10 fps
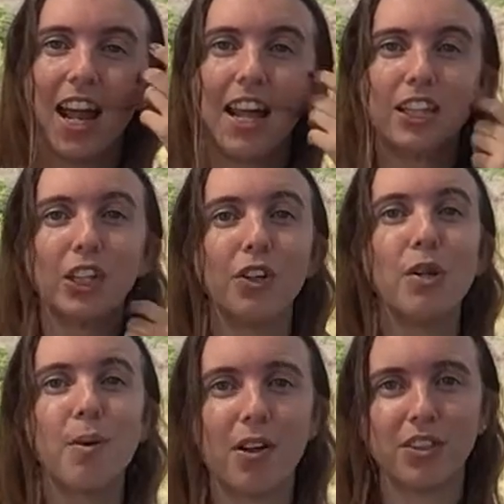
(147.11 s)
and learn
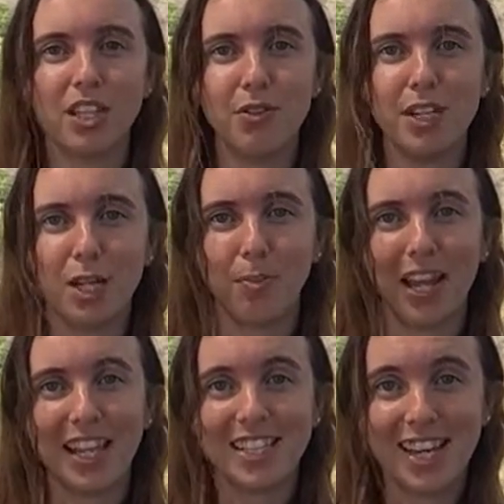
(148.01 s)
about the unique
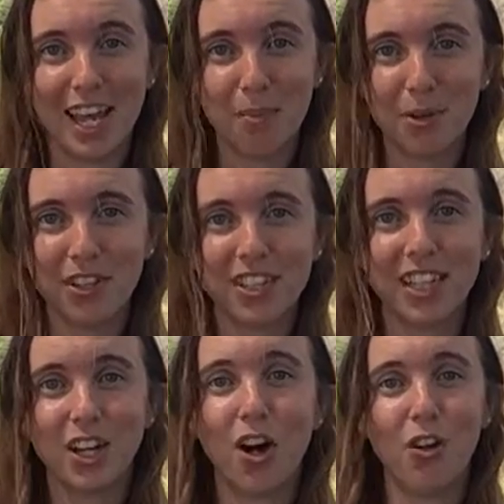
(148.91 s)
plants and animals
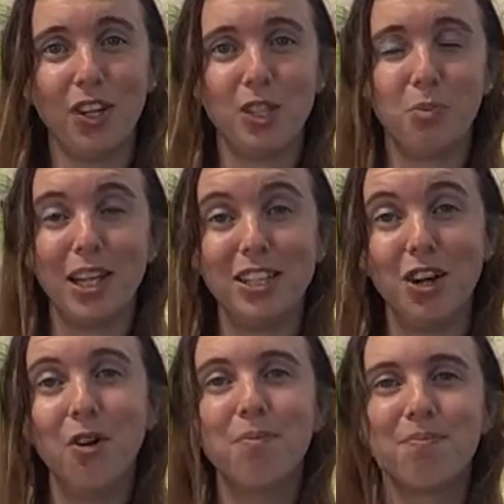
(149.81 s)
that call this place
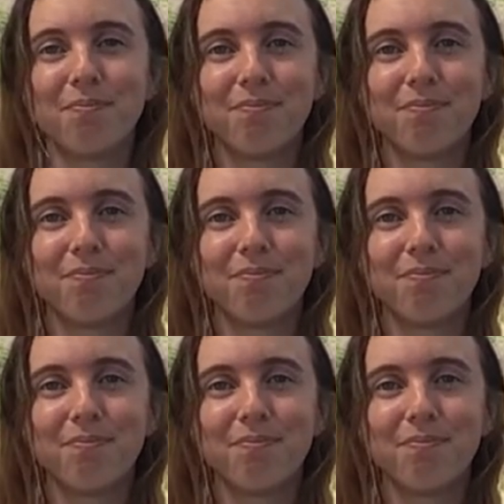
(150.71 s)
home.